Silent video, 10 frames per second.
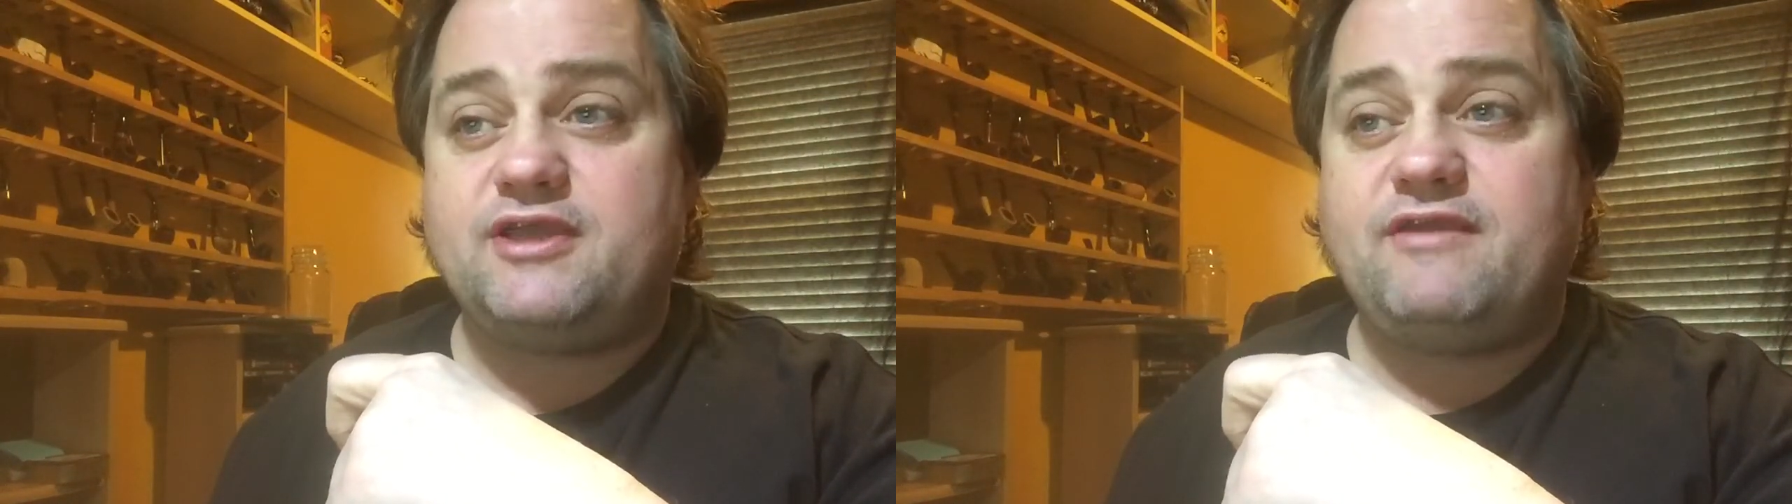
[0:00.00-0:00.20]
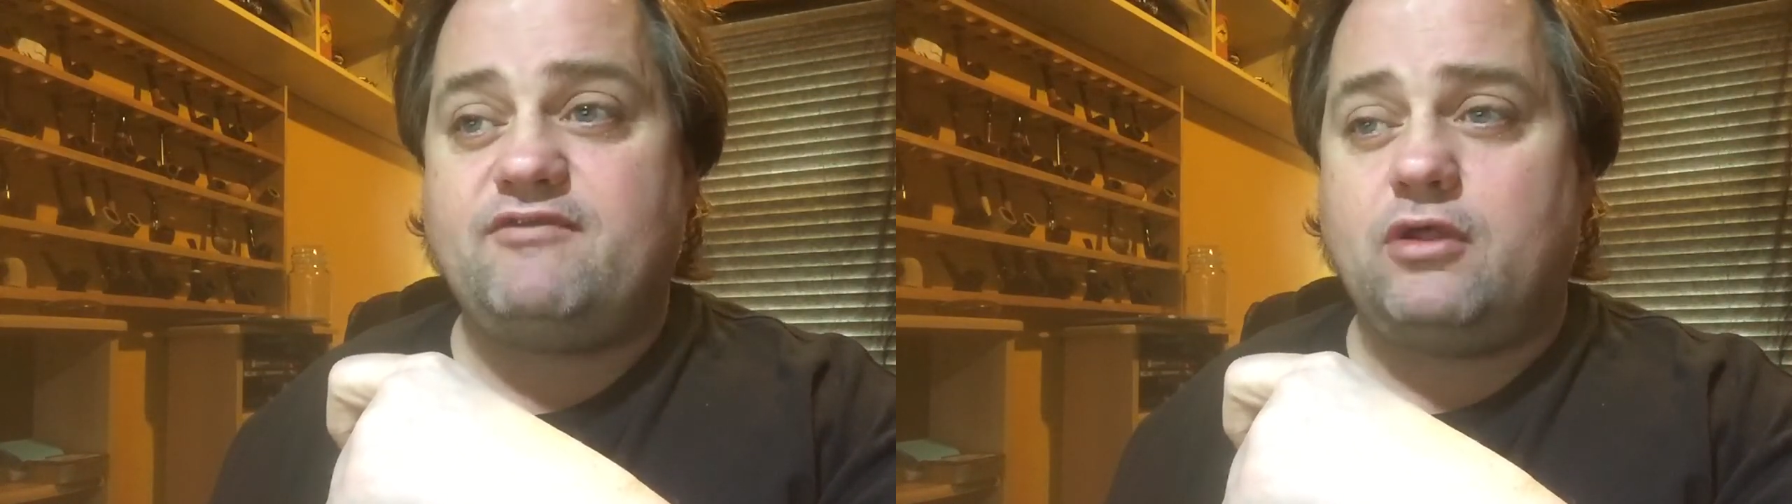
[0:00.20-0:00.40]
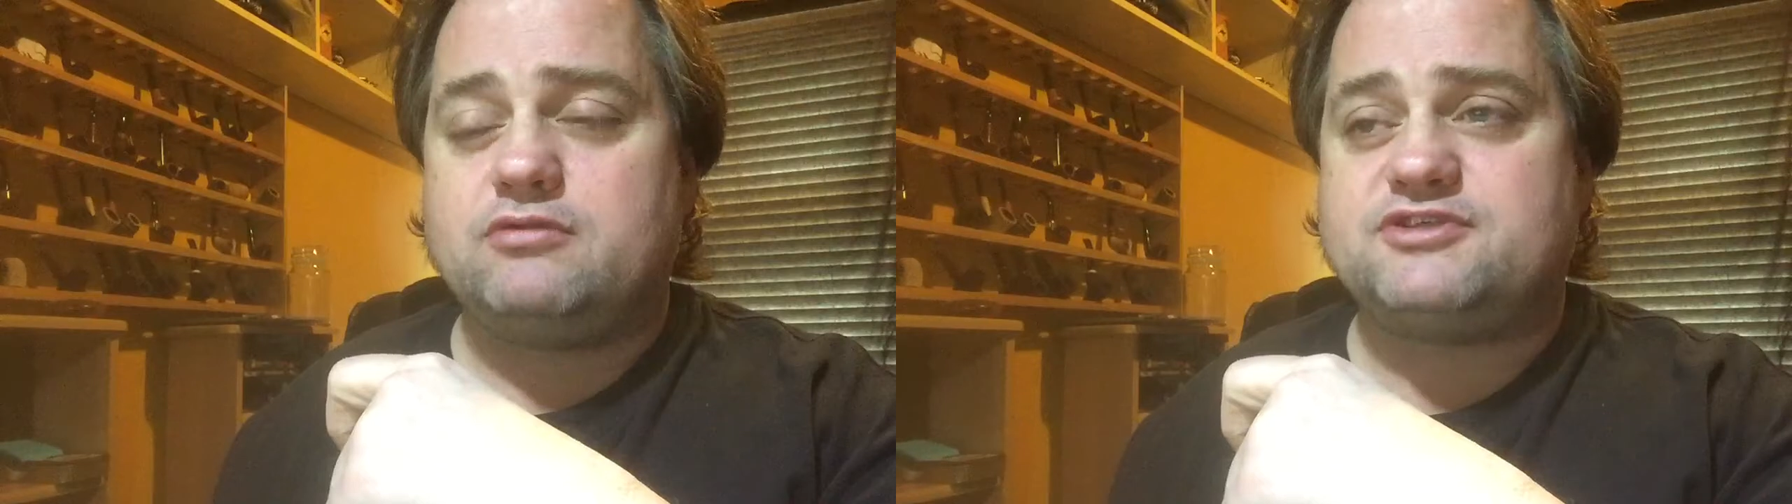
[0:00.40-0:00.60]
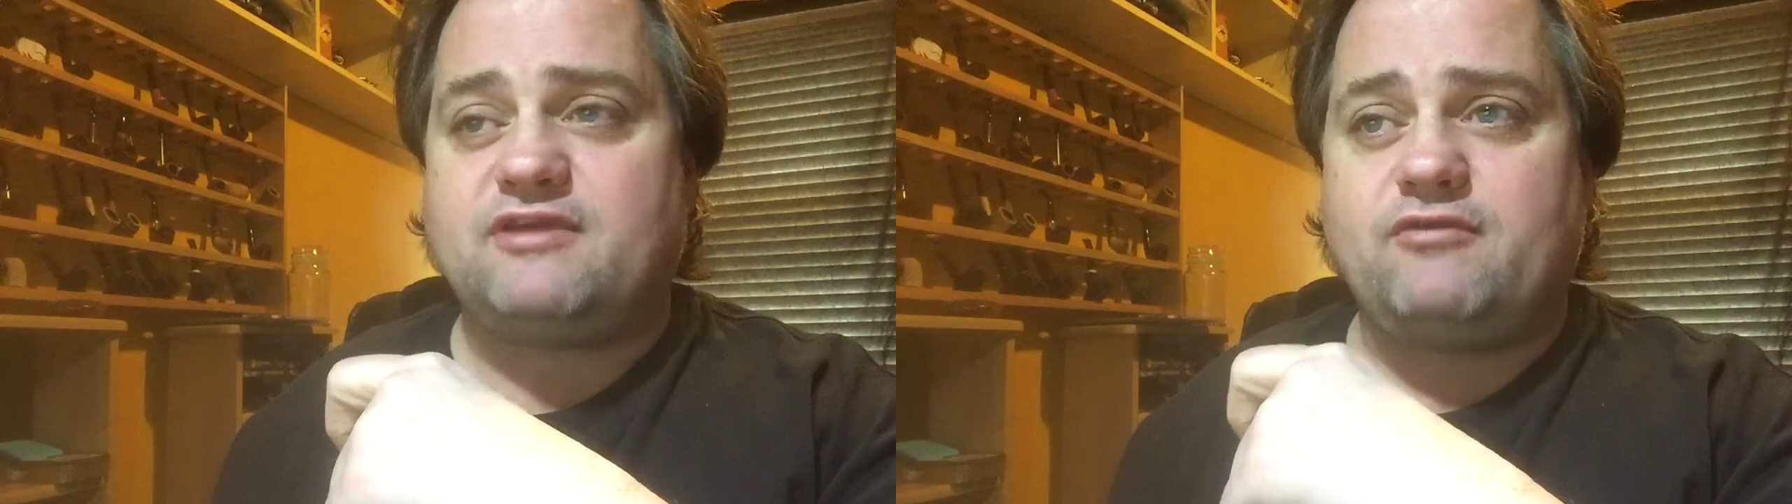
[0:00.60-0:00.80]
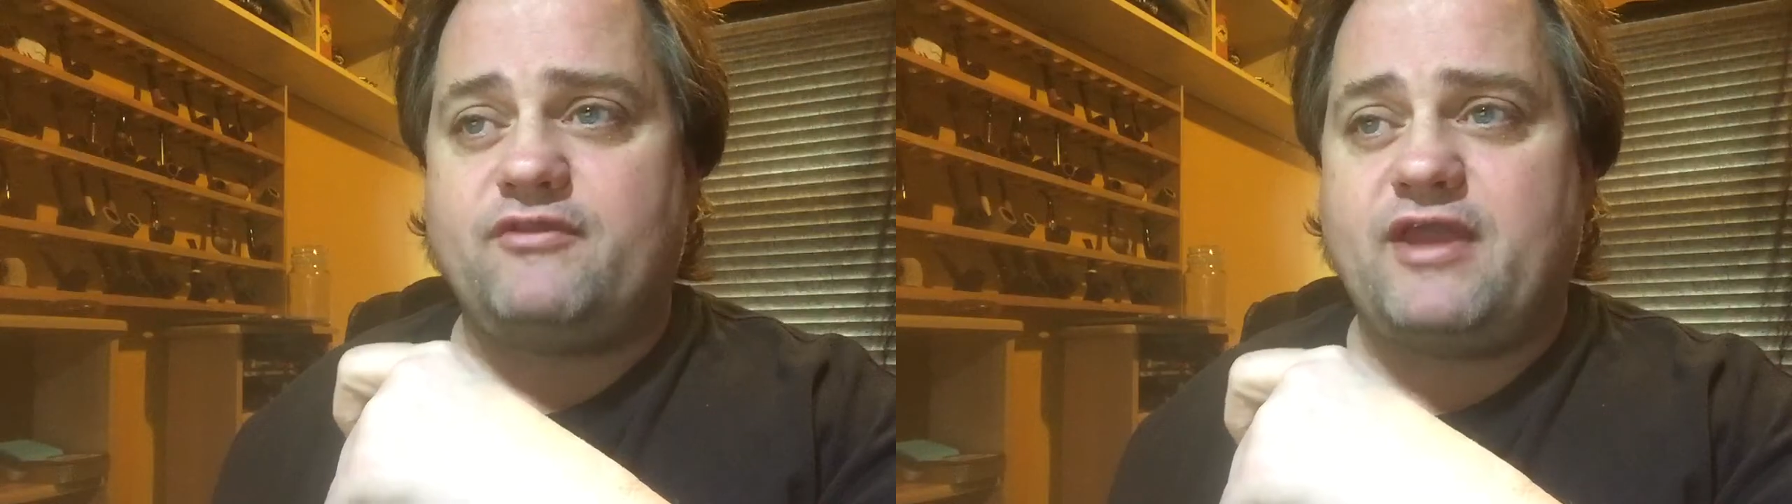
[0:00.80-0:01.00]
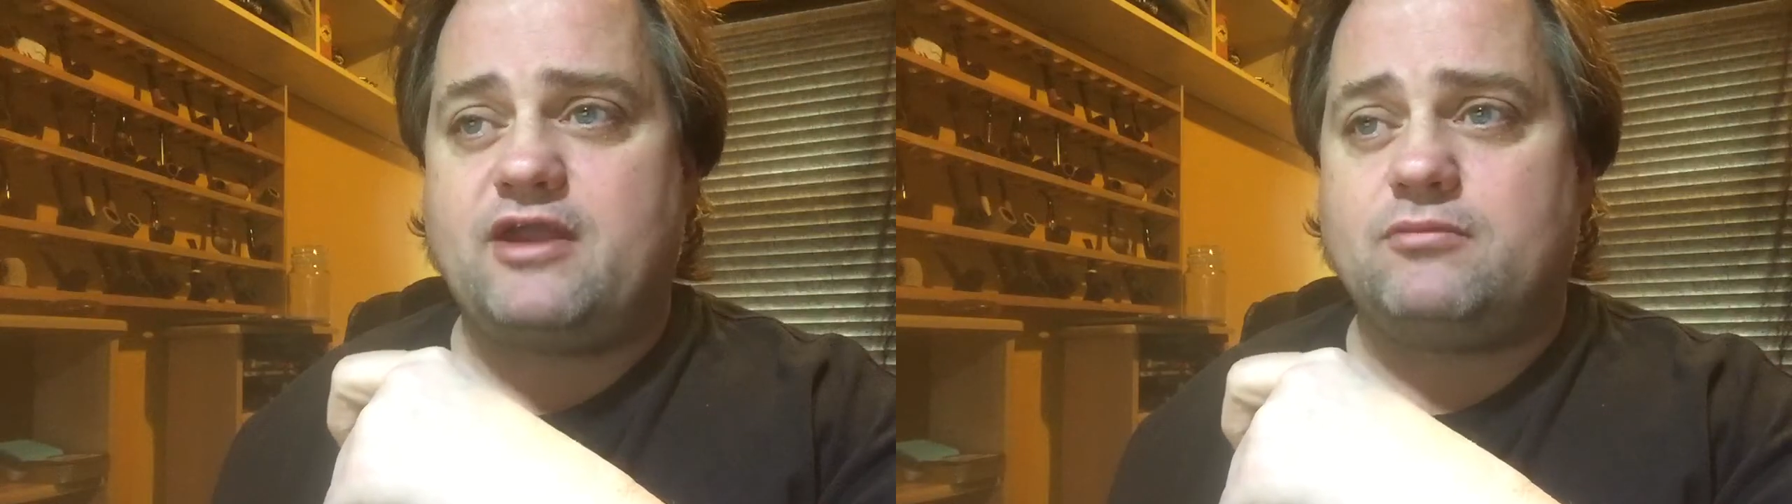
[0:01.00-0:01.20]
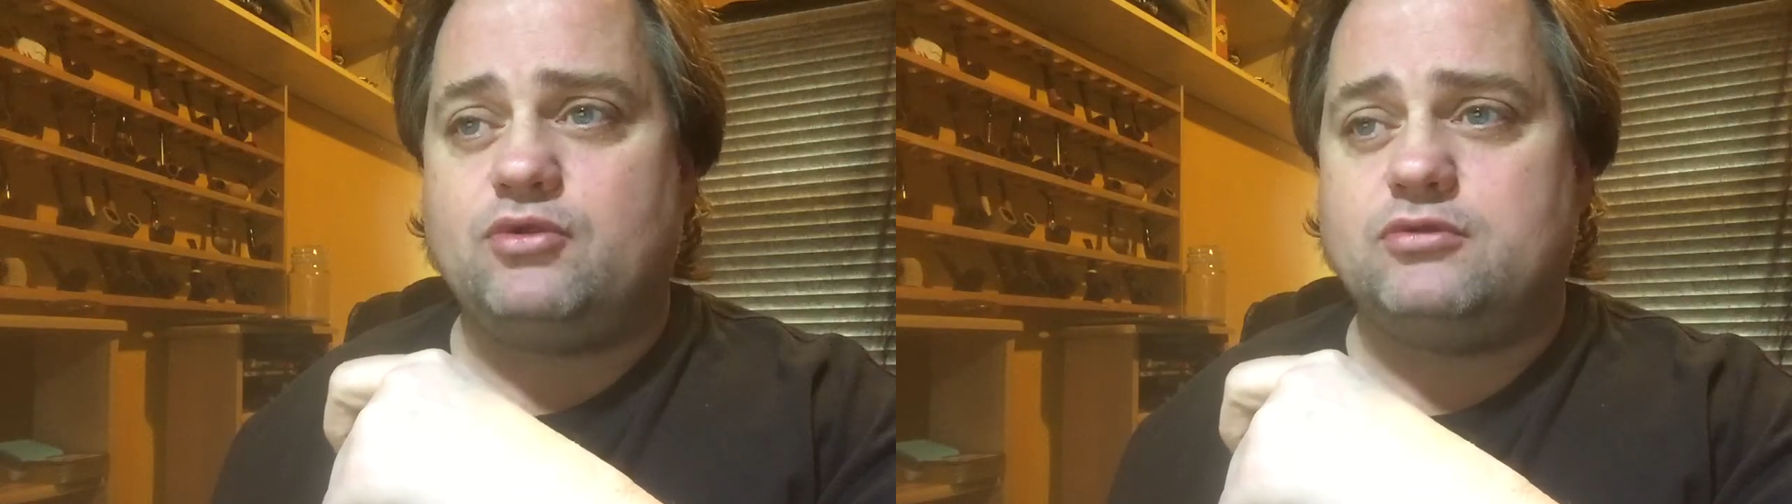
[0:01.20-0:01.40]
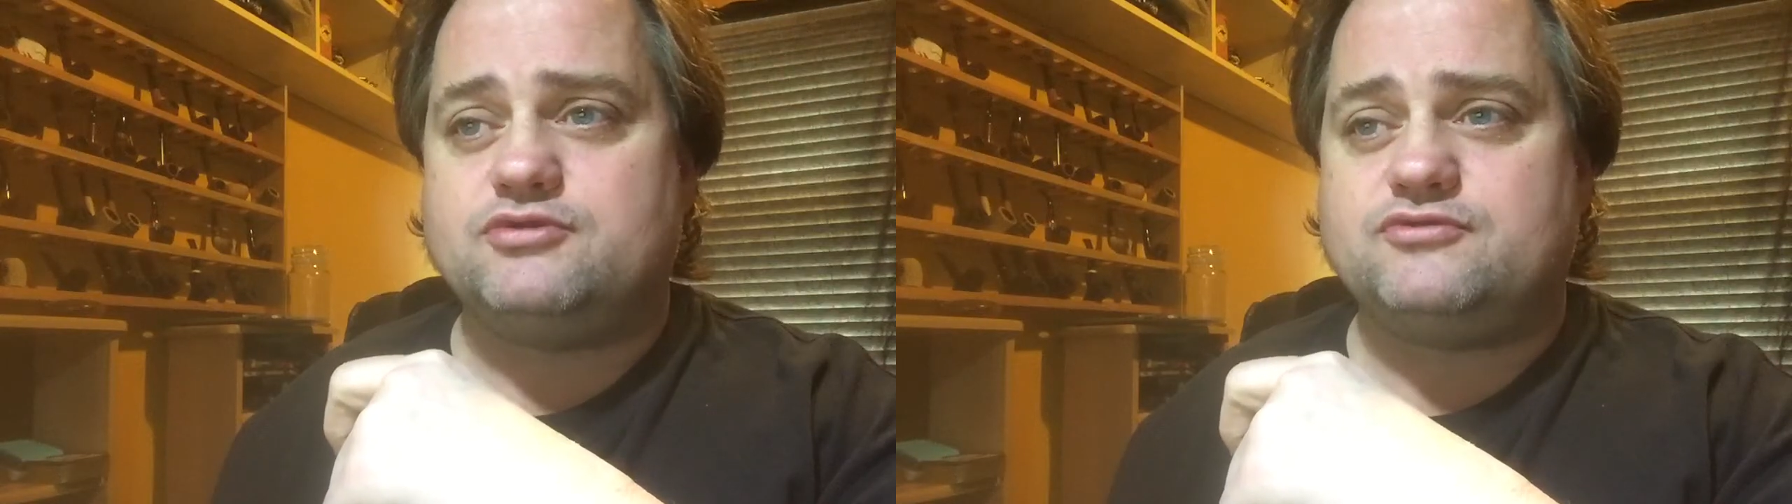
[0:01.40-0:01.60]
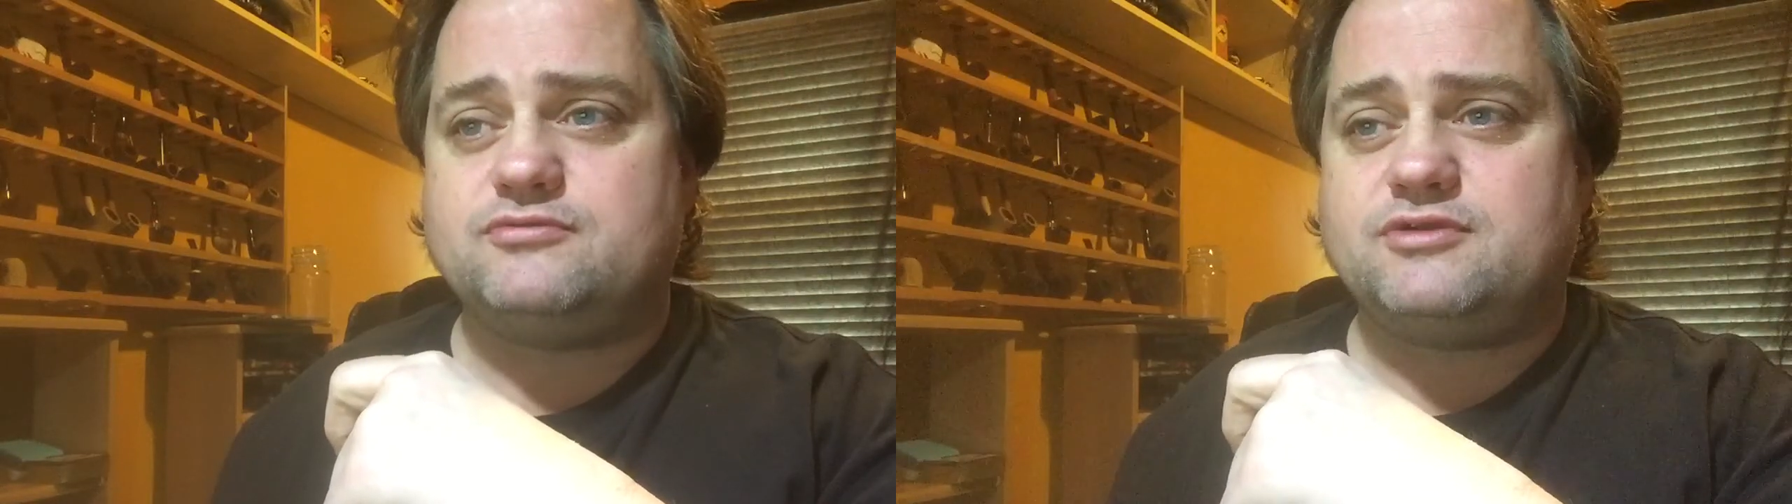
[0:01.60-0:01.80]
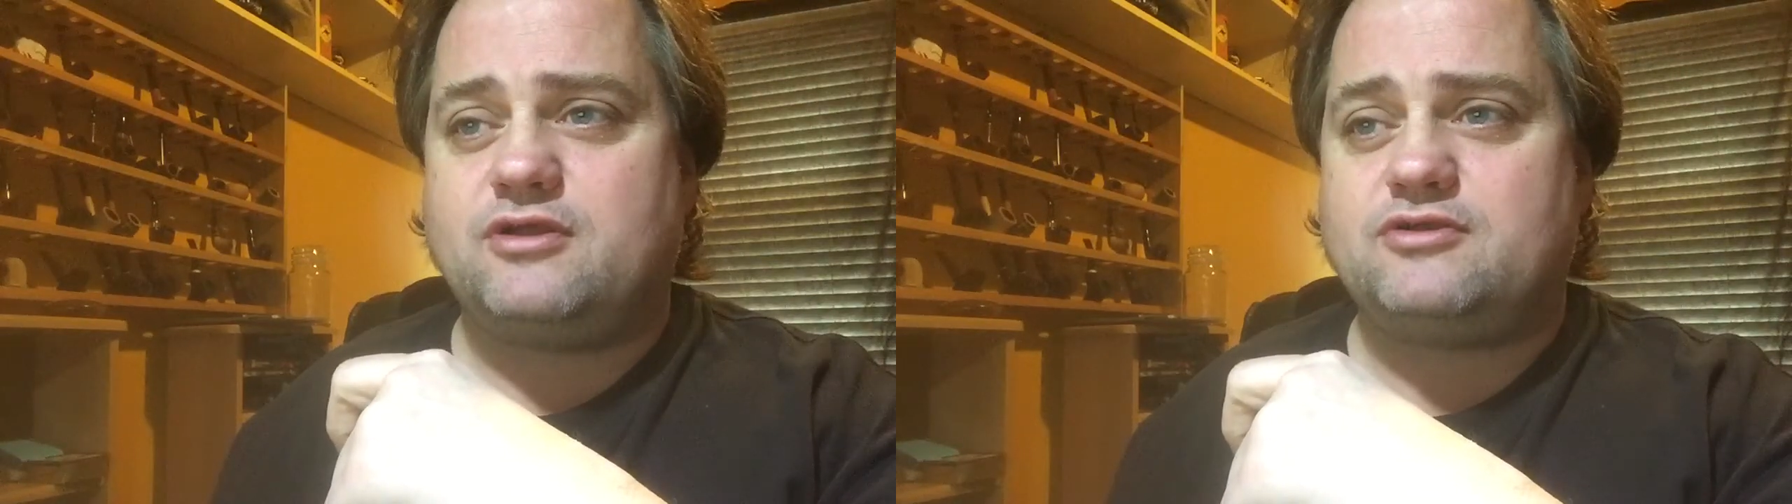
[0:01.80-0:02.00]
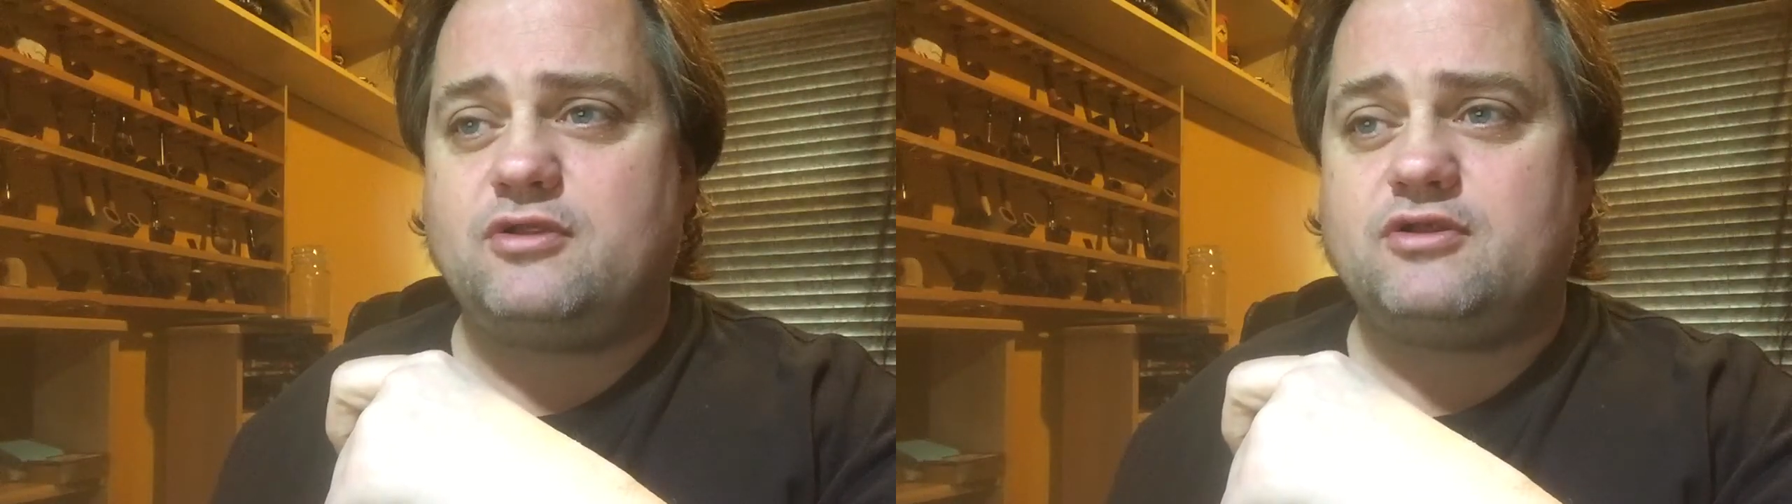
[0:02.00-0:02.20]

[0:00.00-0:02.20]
Even old stuff like The Animals, you know.